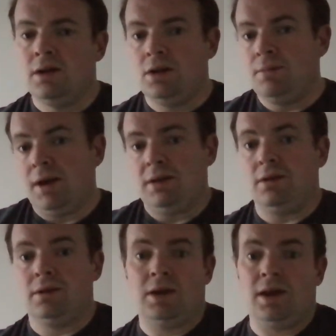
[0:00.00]
Now, he might
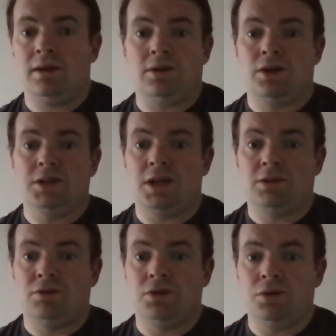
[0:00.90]
not get another
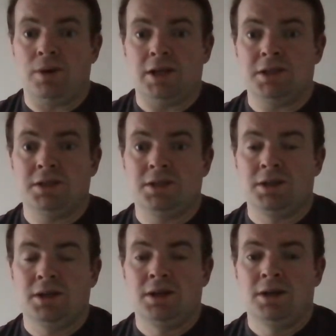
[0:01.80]
chance for 2 matches,
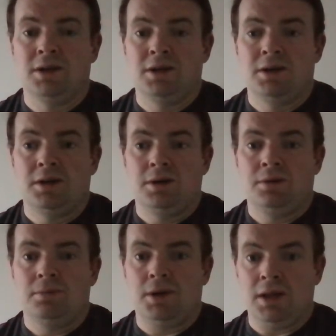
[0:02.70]

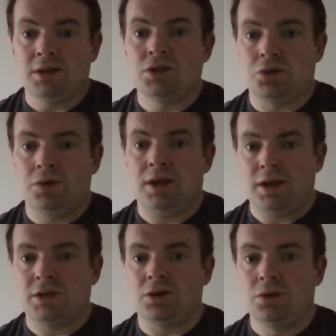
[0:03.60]
but he'll score that
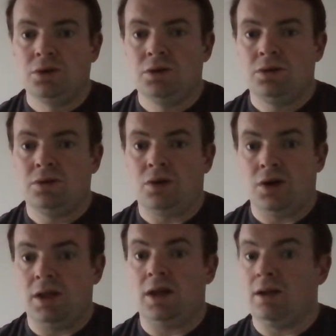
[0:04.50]
next goal,
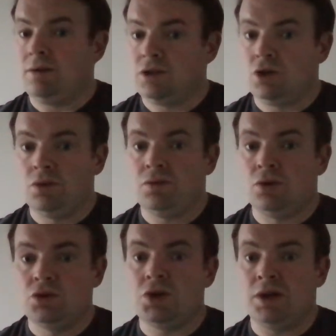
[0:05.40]
or he'll get
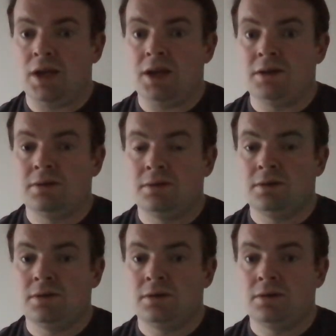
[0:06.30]
closer again,
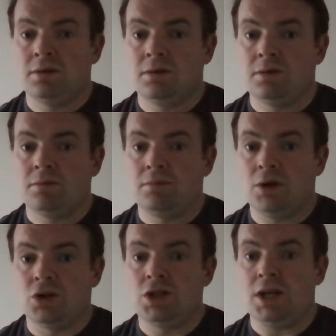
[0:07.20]

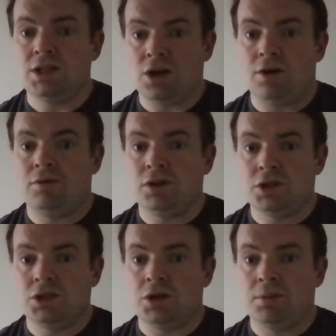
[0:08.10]
because his
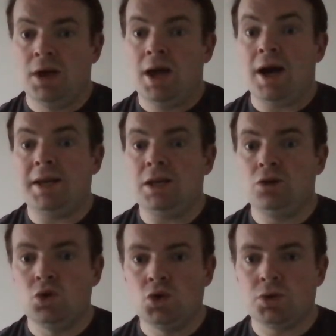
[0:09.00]
confidence is up and he
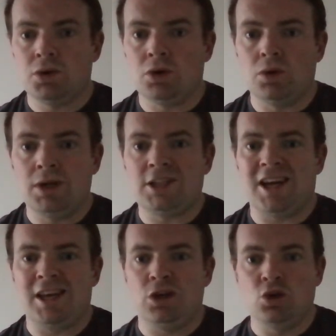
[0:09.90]
knows where the goal is
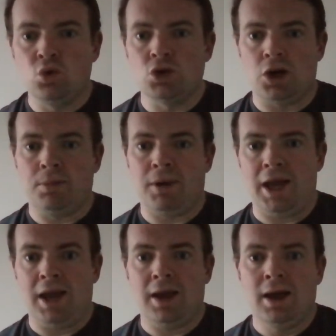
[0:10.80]
and he knows how to
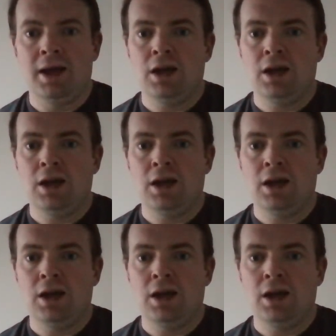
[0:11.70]
play.